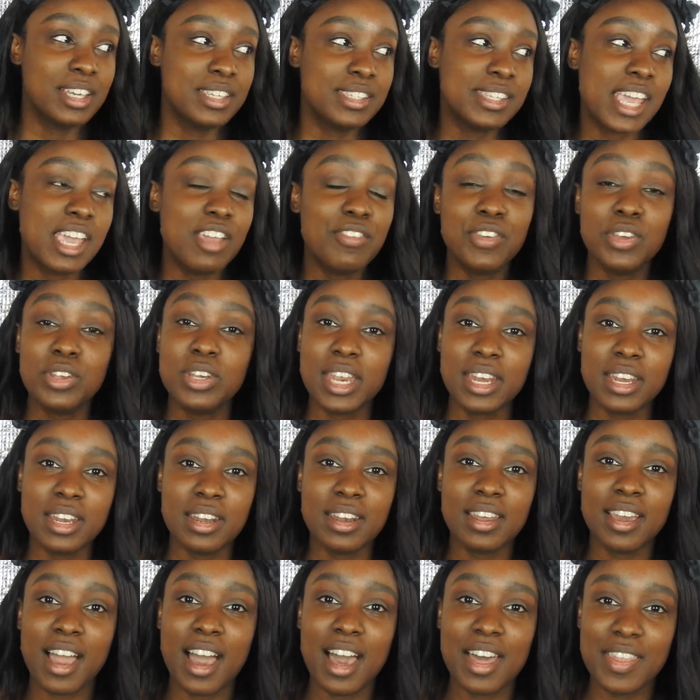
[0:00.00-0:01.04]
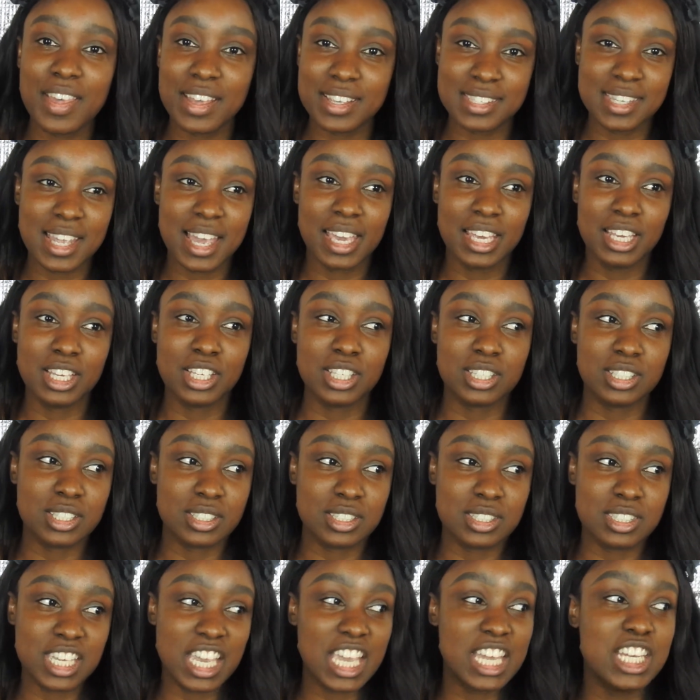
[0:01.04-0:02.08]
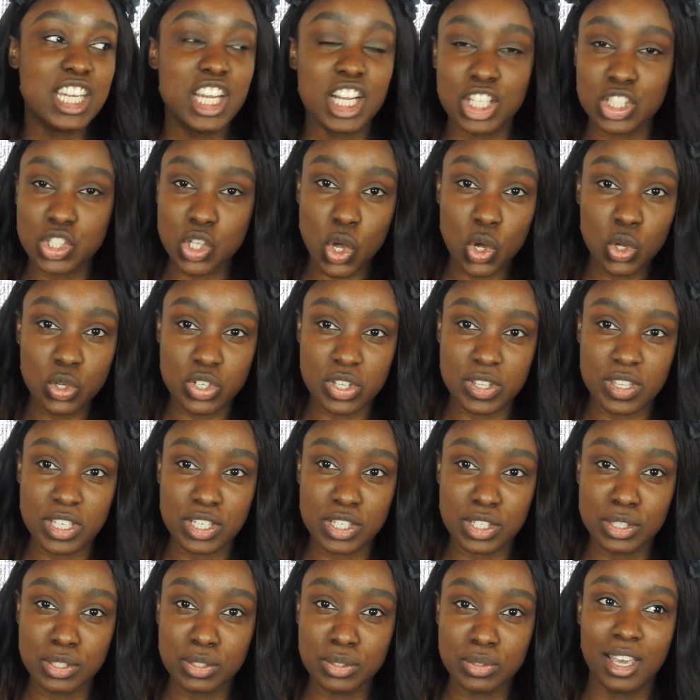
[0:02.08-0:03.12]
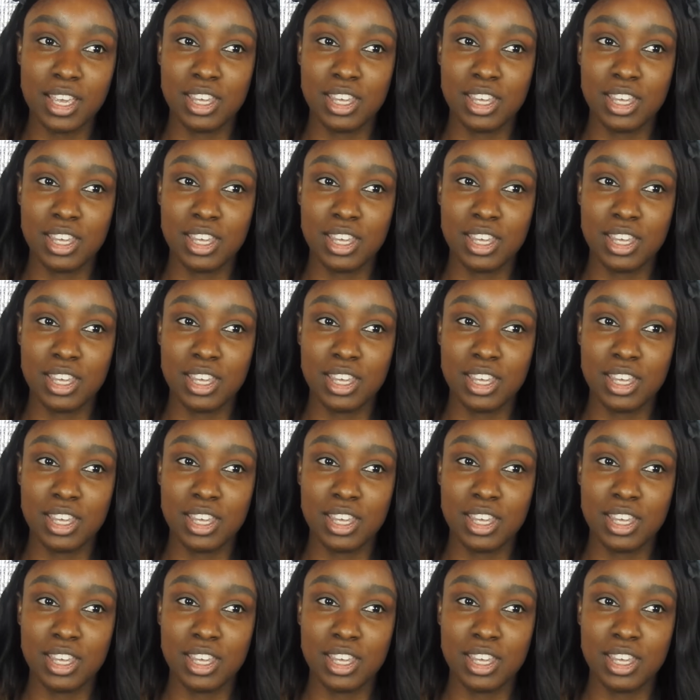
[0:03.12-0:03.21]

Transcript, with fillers: Say if you dated a guy that's like ten years older than you.